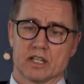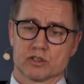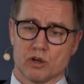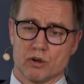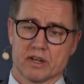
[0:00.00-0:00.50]
a
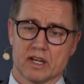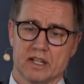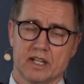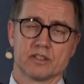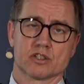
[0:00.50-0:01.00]
corner
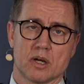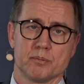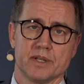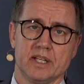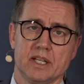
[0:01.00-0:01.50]
in the
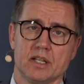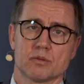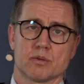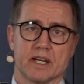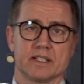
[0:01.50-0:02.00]
company
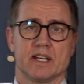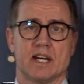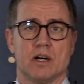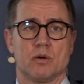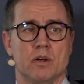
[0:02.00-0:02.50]
right
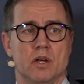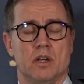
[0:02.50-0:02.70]
now,